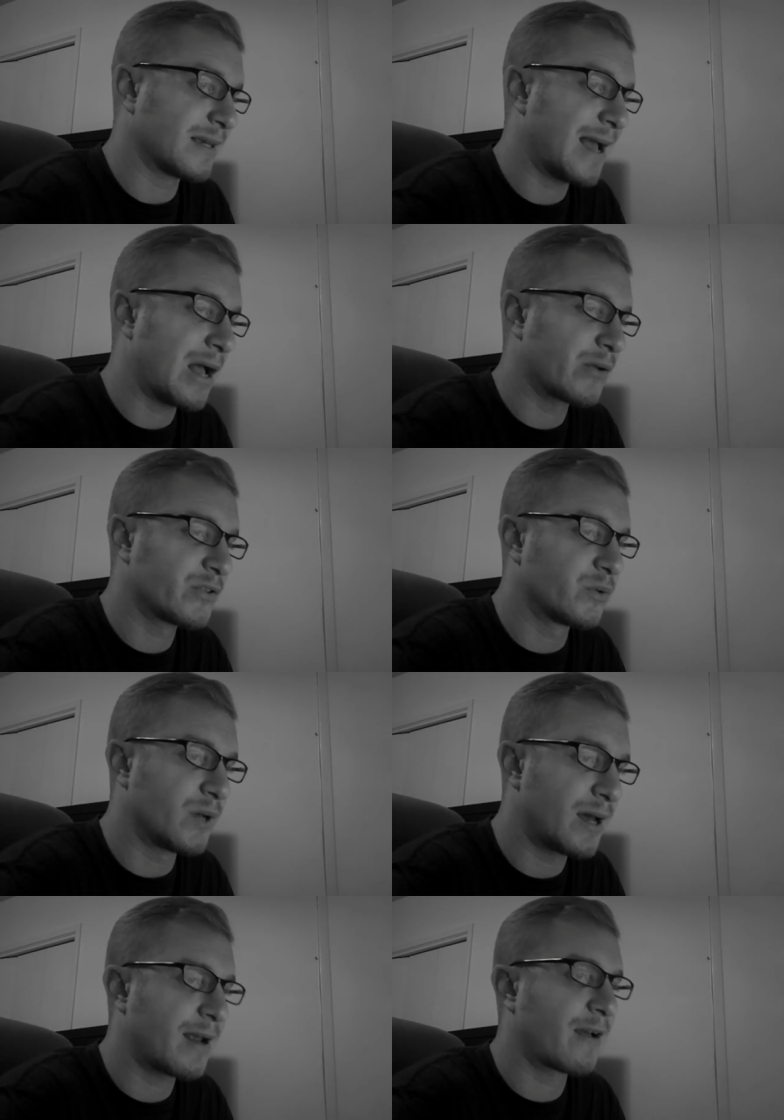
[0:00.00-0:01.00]
and cows do
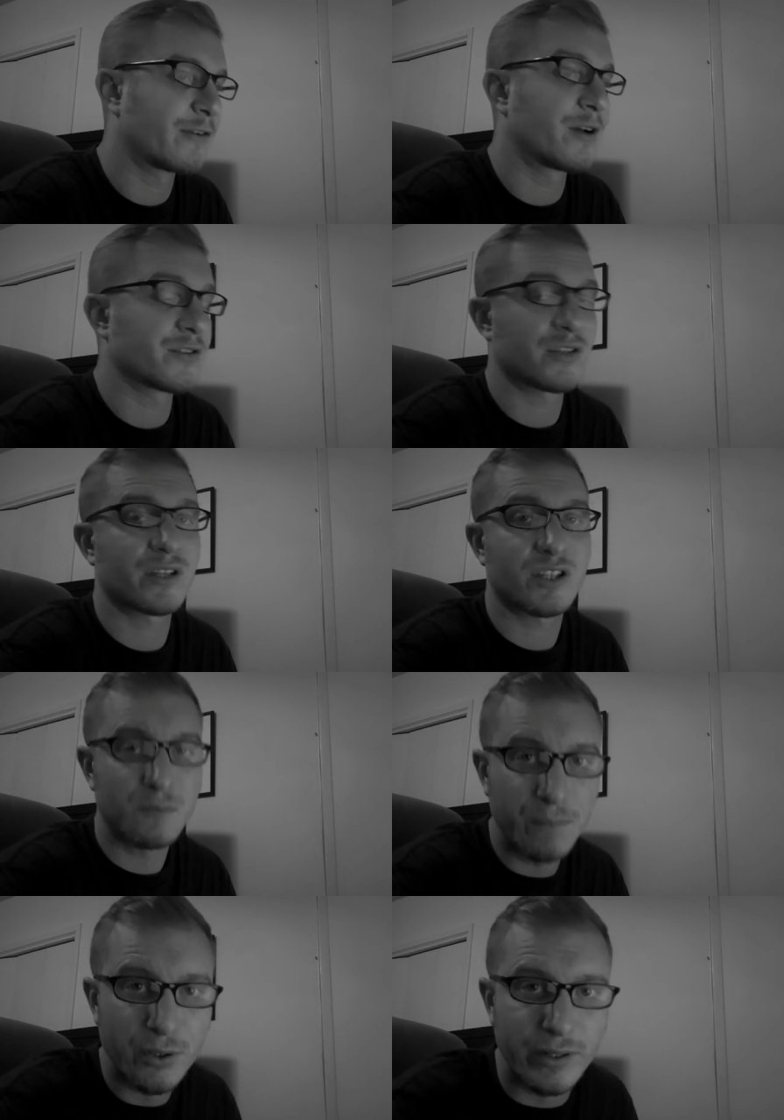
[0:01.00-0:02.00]
not have conscious
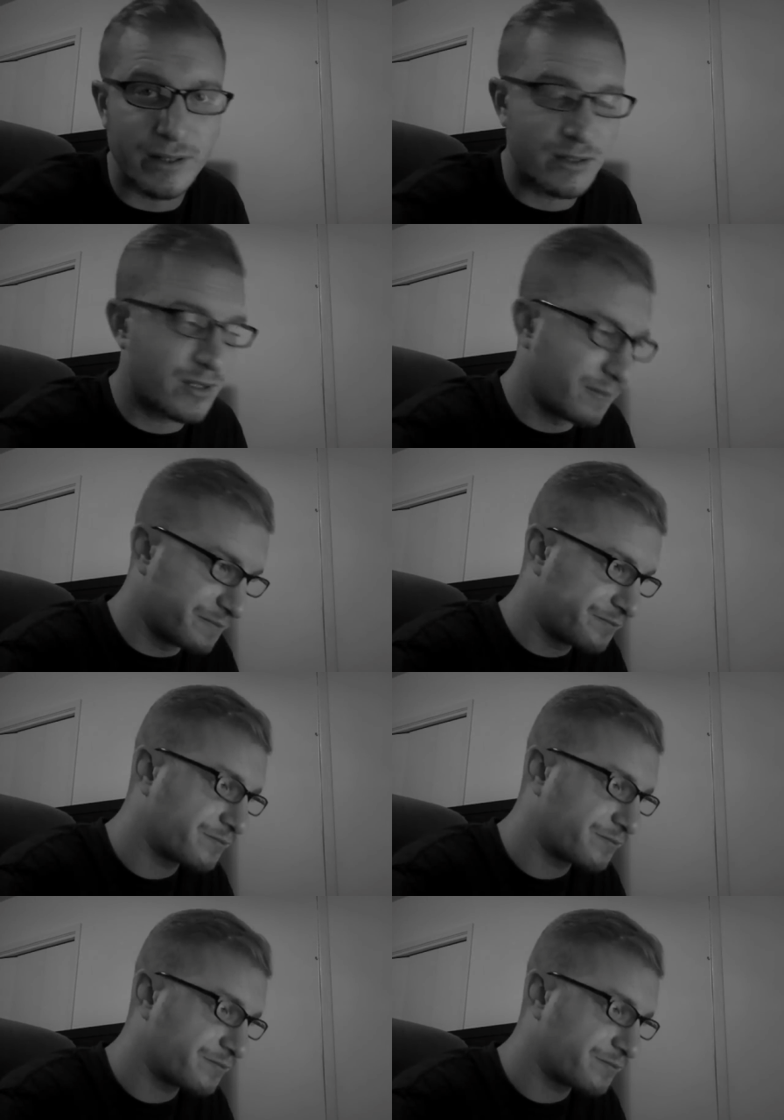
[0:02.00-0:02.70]
experience.